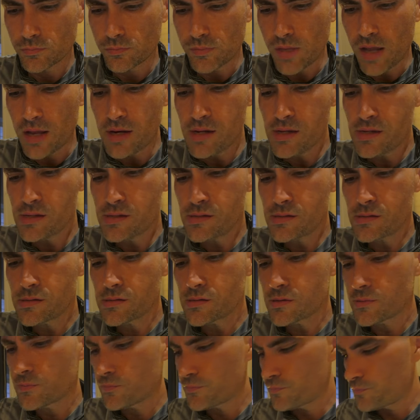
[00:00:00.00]

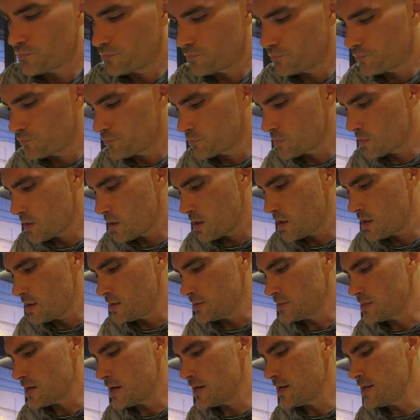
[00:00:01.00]
Onions.
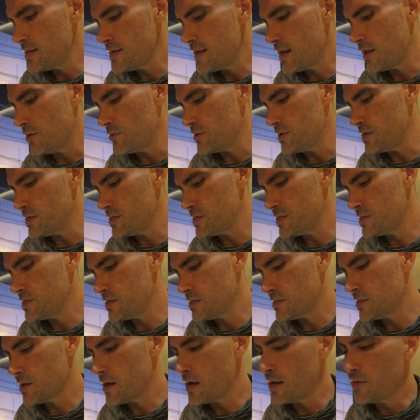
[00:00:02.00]
It's kind of yellowish.
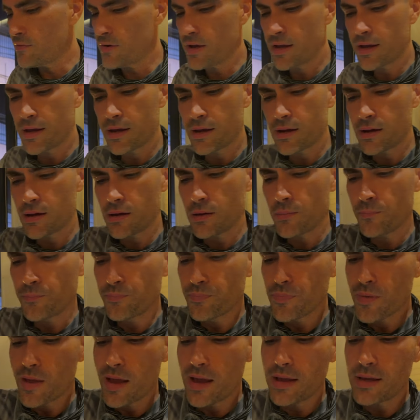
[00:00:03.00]
It's kind of like a,
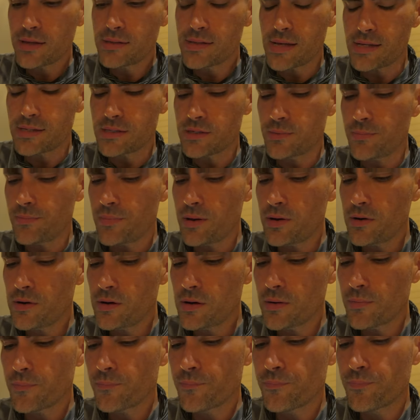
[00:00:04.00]
I guess that's
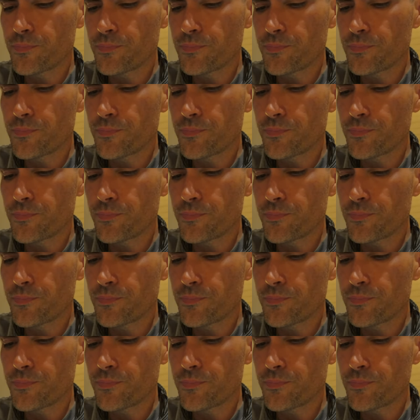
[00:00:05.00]
turmeric.